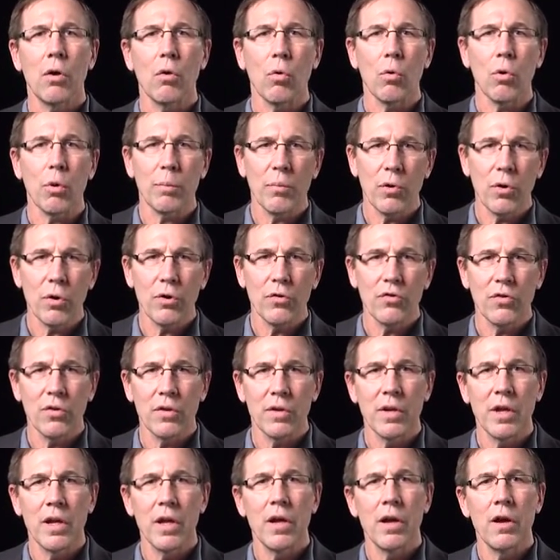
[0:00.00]
or
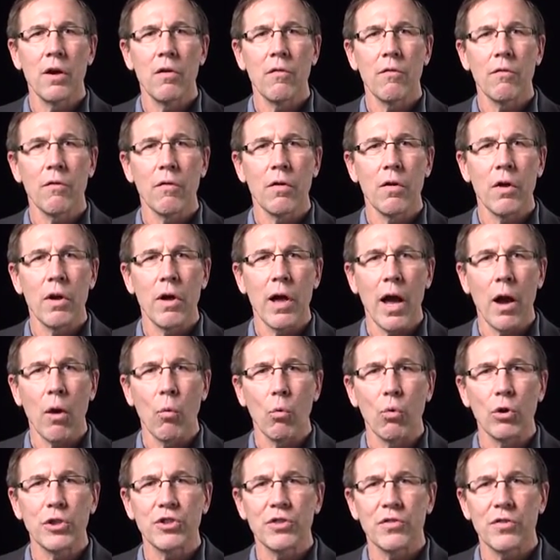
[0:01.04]
person at
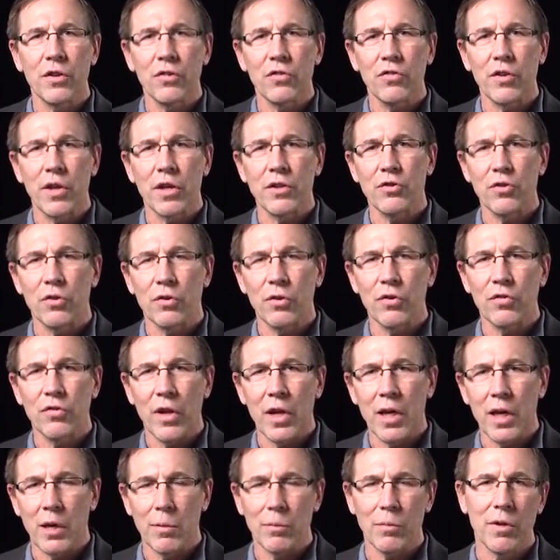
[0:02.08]
which the sensor is
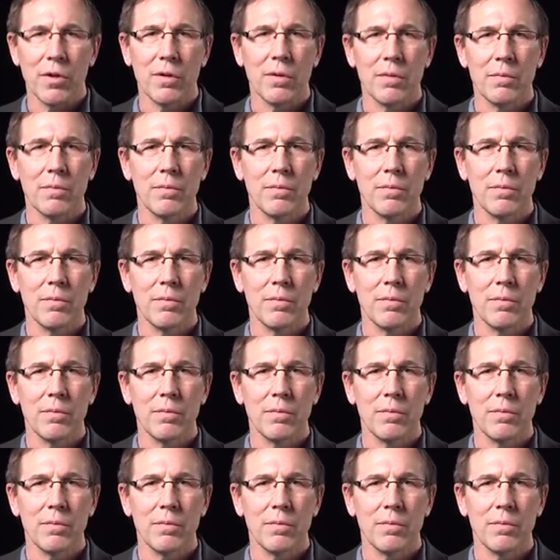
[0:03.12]
aimed.